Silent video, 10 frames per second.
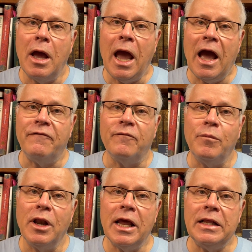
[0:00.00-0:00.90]
have
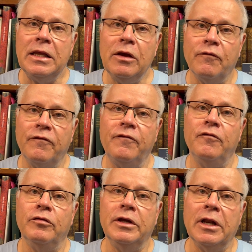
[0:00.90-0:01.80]
plenty of
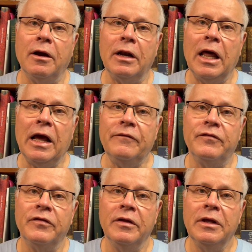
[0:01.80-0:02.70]
food in our lives.